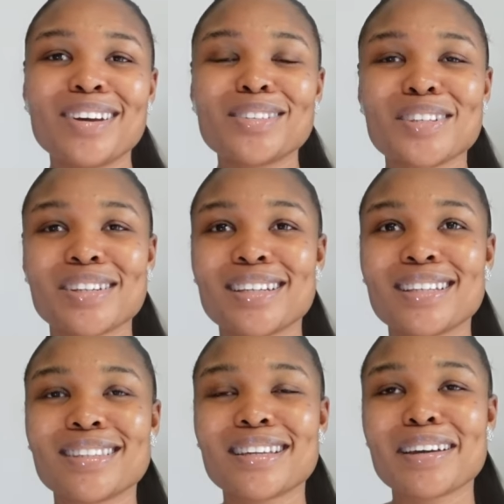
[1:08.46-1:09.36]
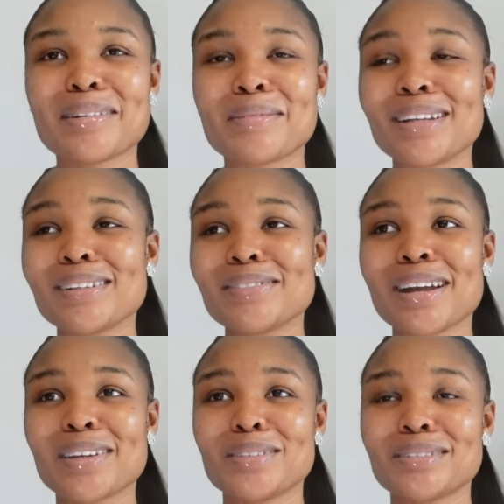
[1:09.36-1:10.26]
Judith, um, I love
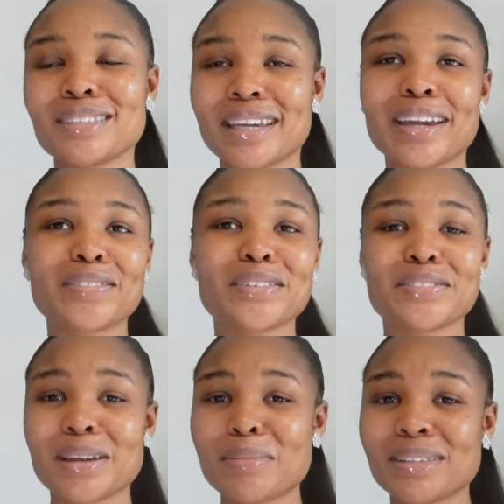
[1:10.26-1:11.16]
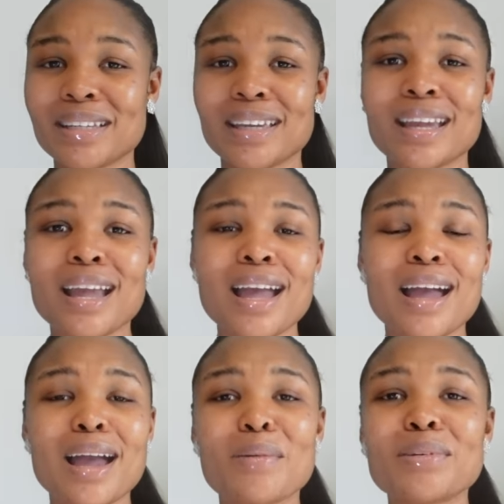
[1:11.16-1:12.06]
how you take care of your family.
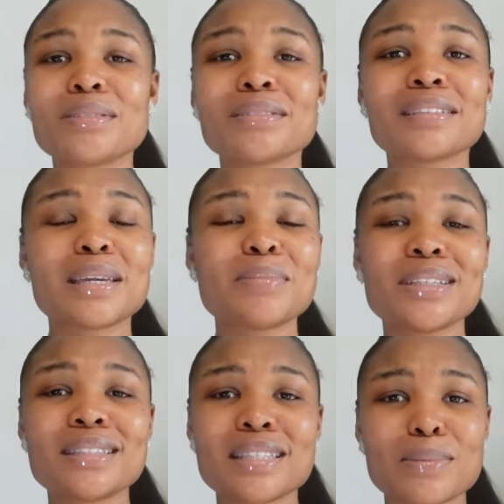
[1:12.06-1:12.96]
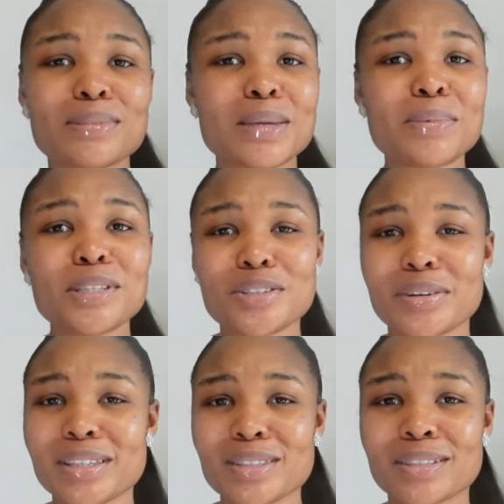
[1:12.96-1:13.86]
I want to know, give me tips, give me
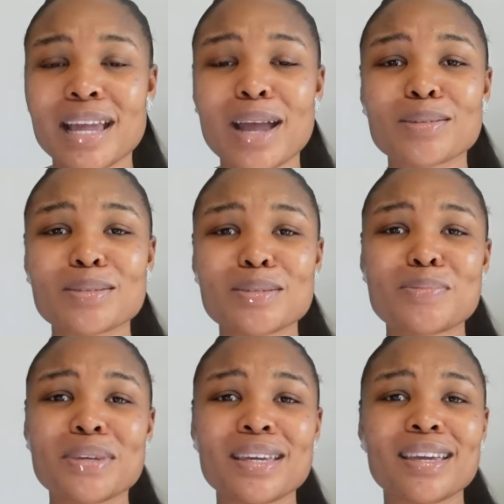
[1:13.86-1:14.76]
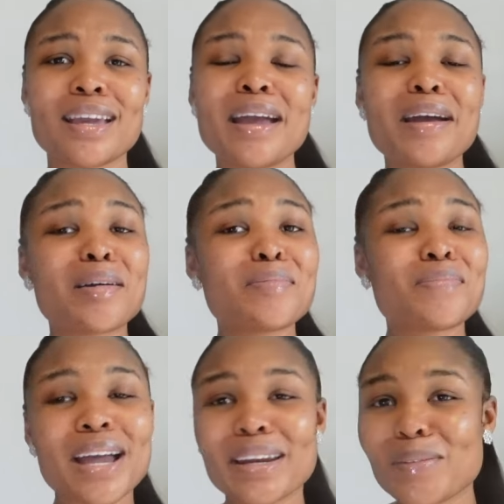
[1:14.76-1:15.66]
tricks on how to be a
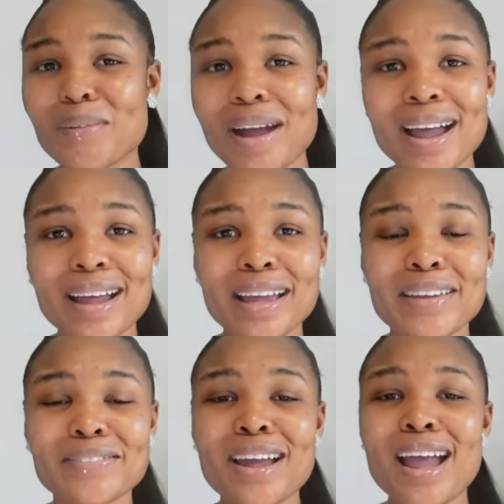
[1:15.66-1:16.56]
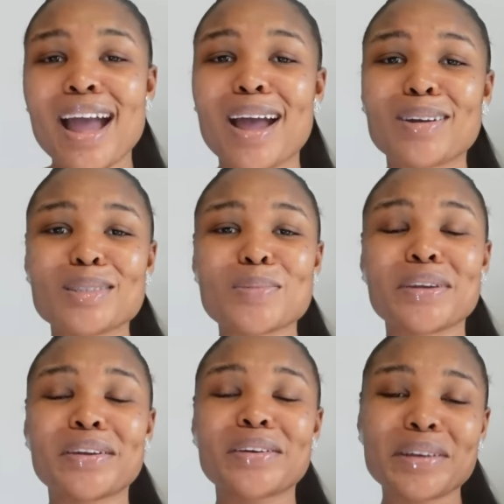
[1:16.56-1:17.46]
baddie wife, how to
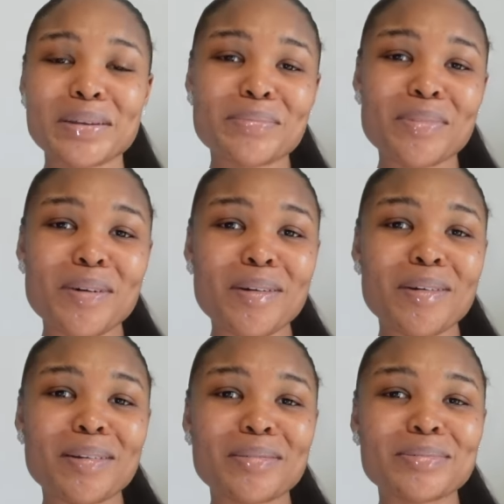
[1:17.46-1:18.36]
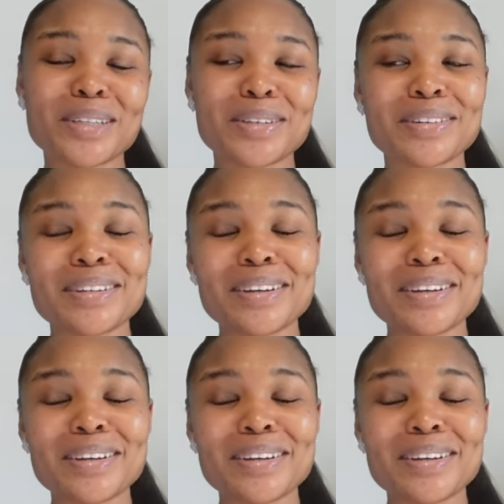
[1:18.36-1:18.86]
be a great mom, you know, and